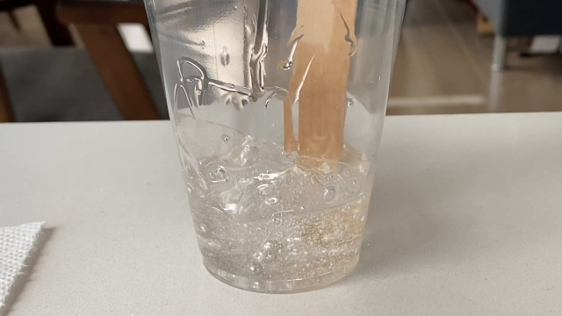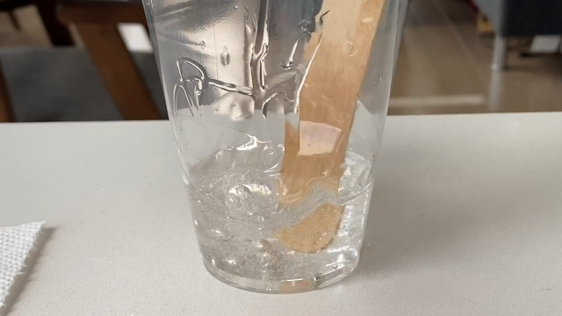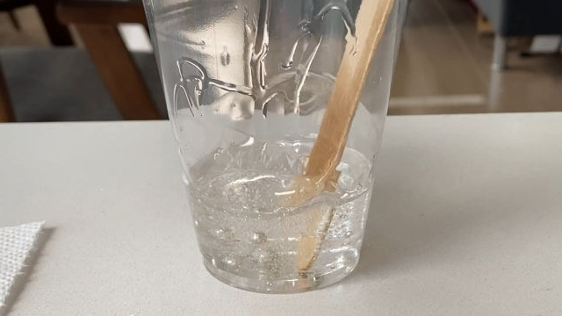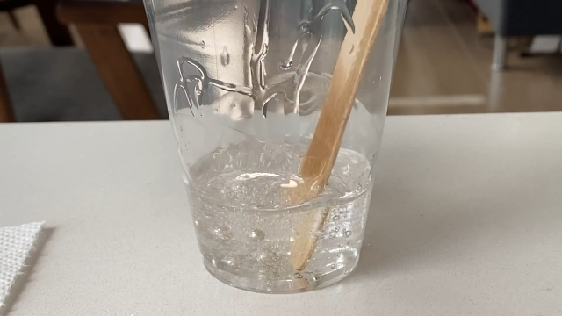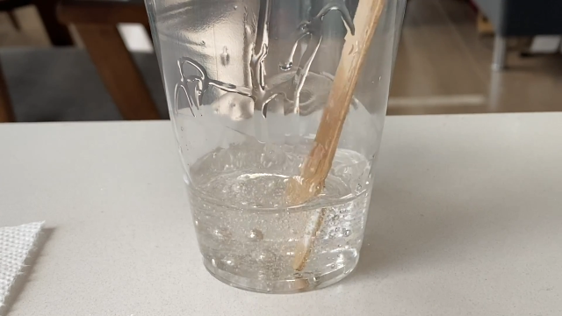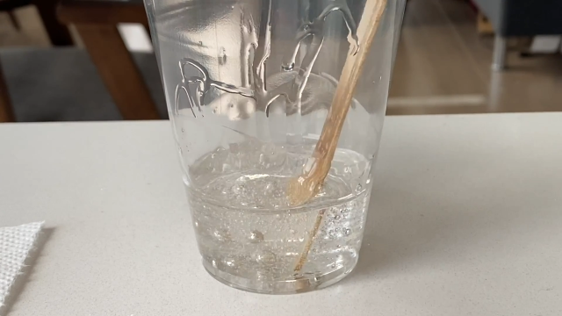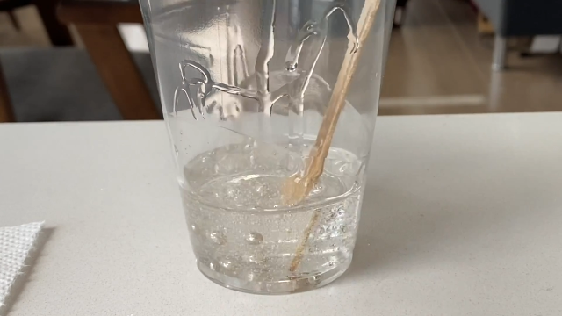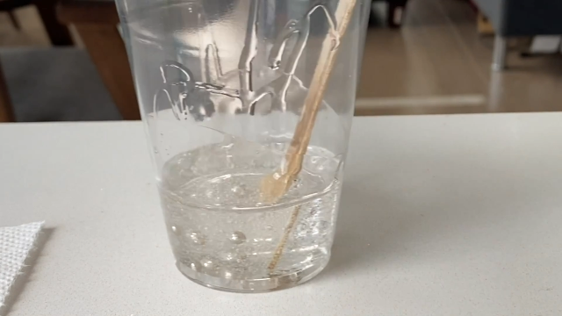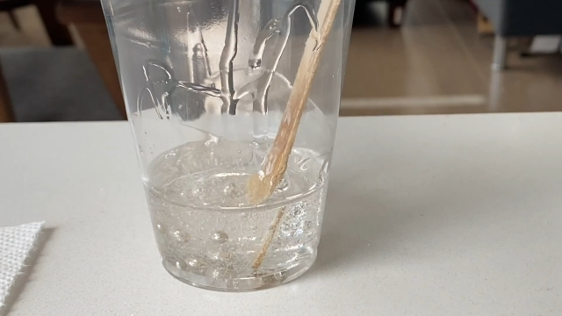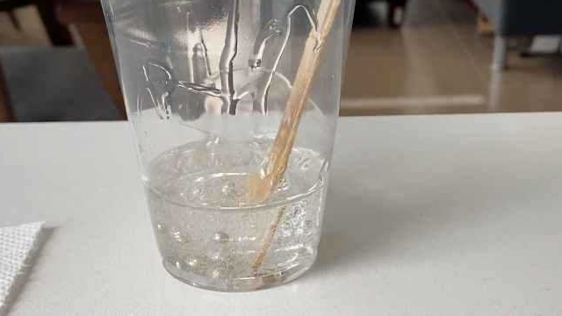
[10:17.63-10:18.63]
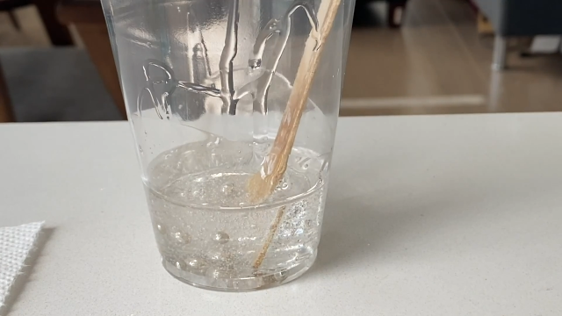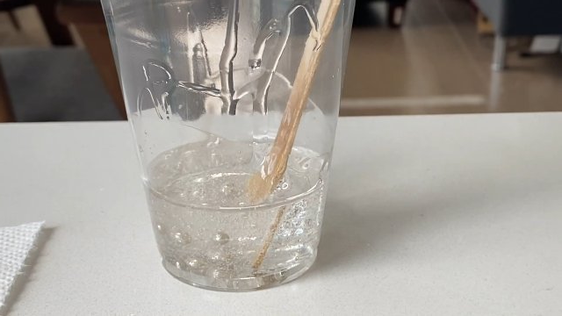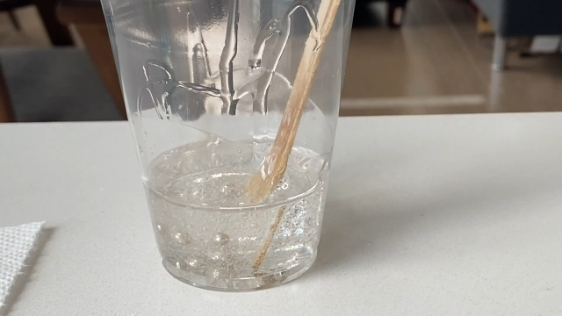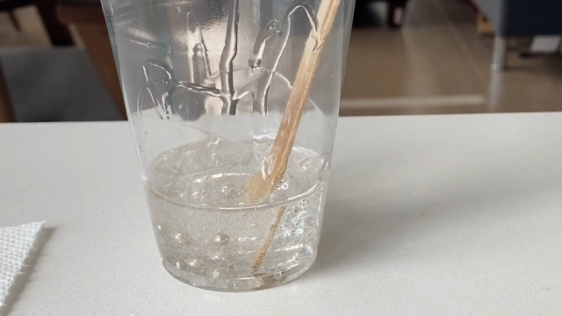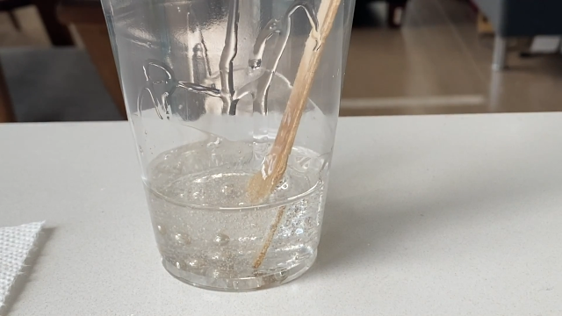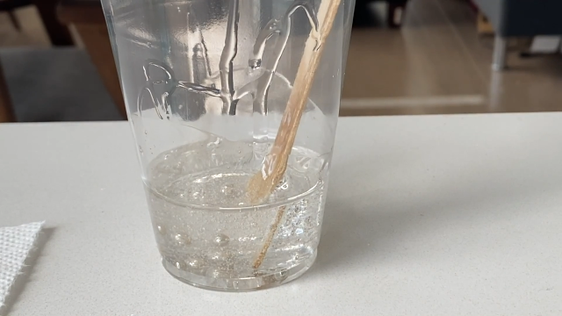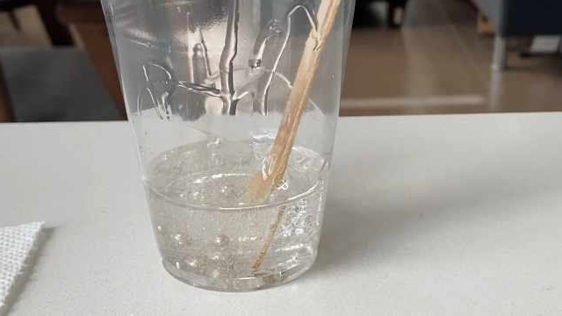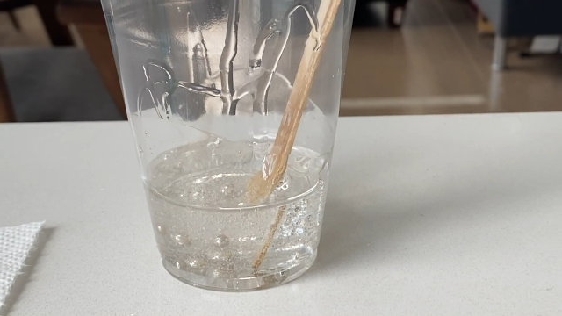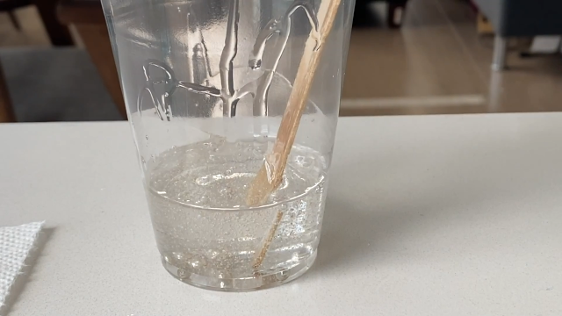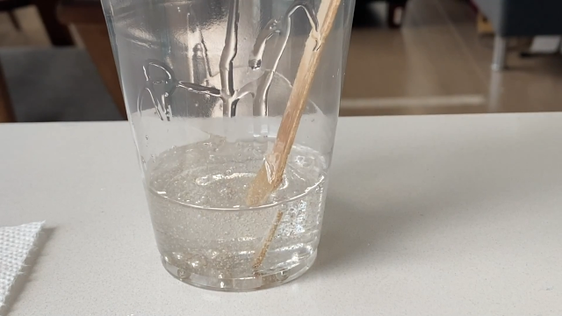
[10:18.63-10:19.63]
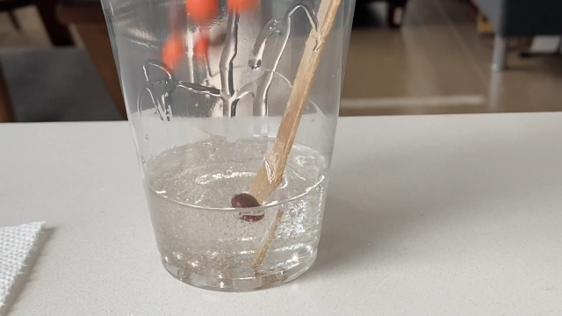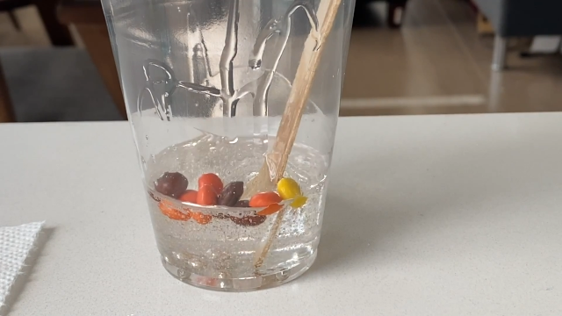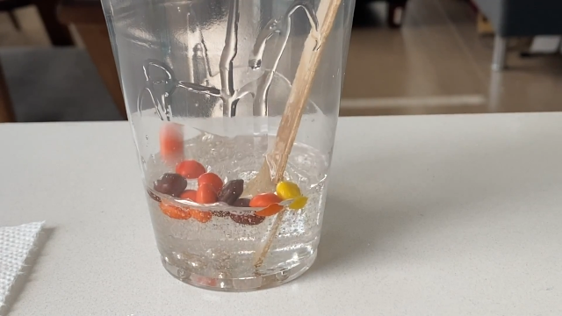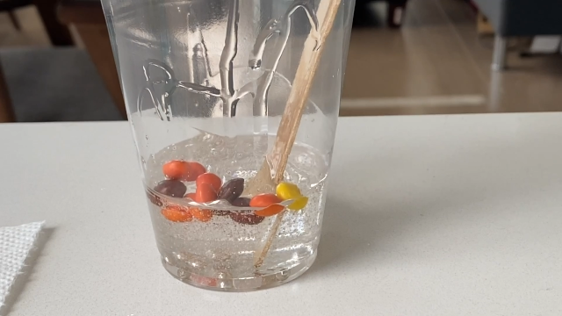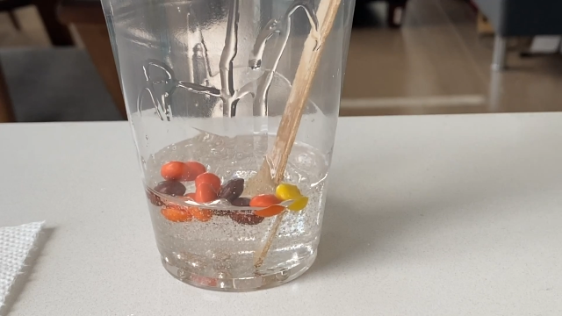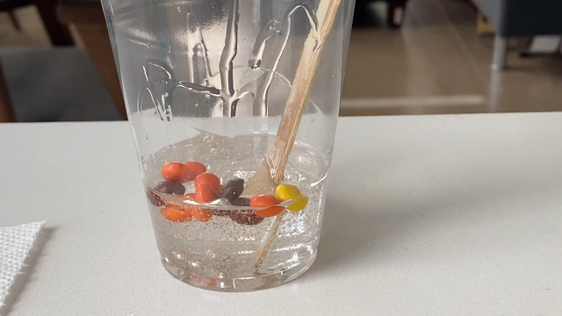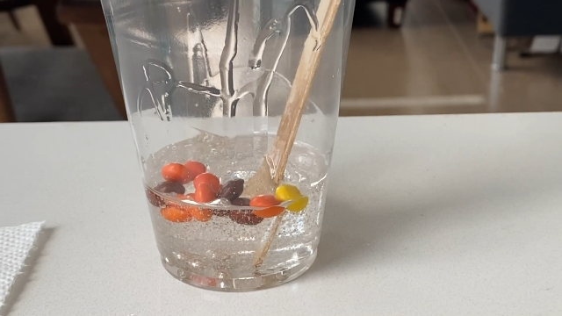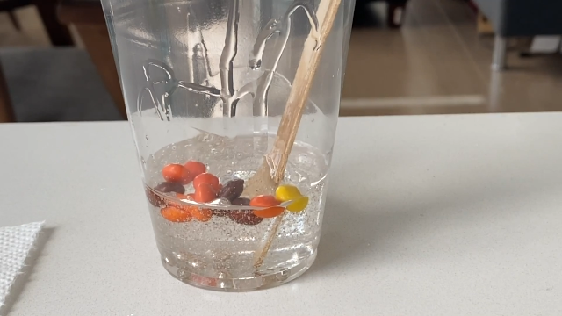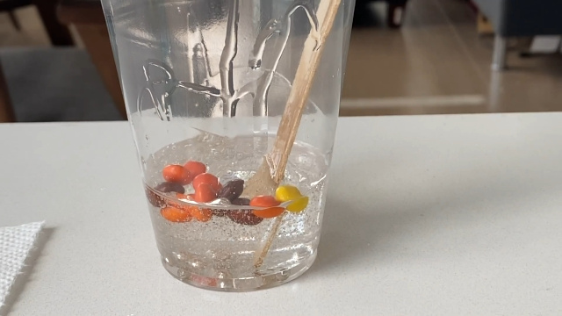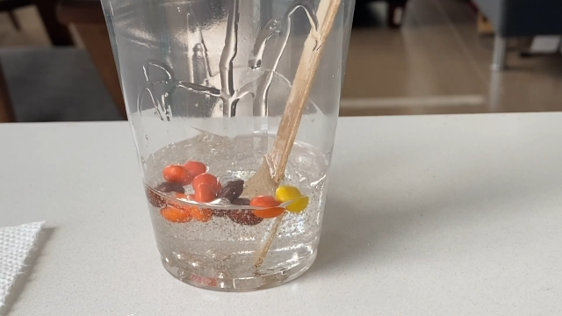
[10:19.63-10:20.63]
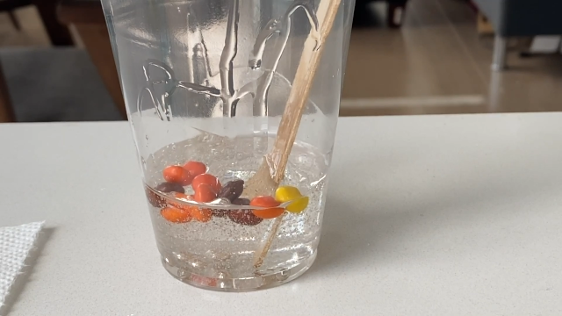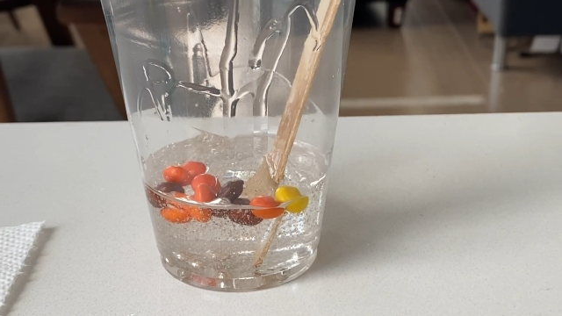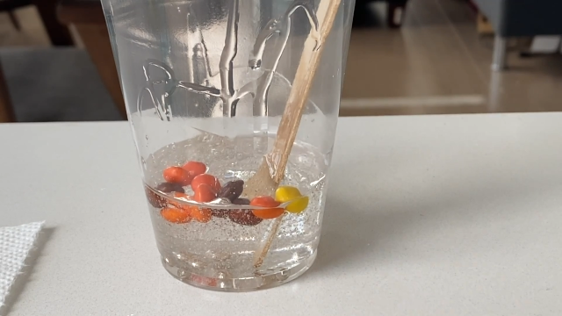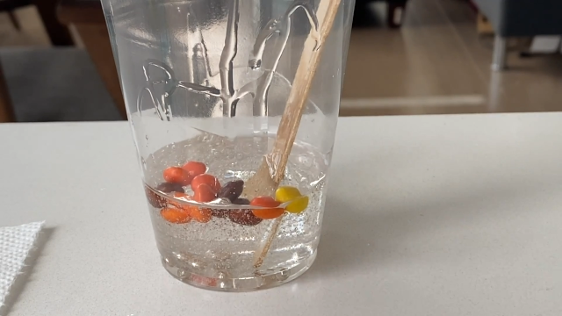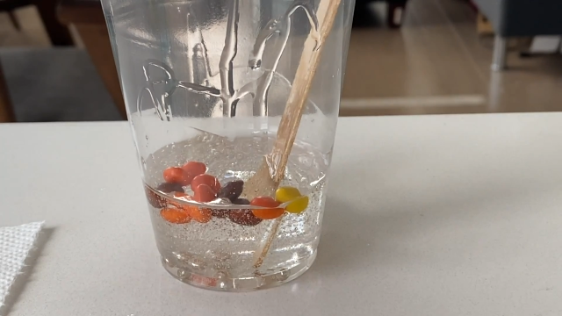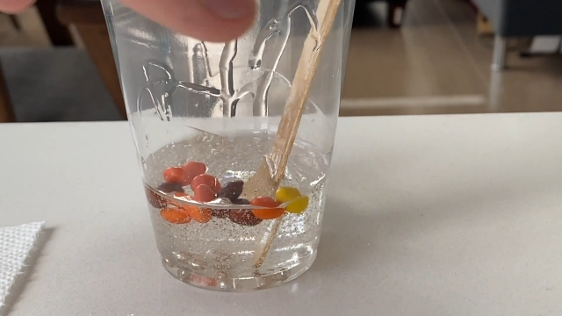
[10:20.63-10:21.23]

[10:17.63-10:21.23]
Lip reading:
(no speaker visible)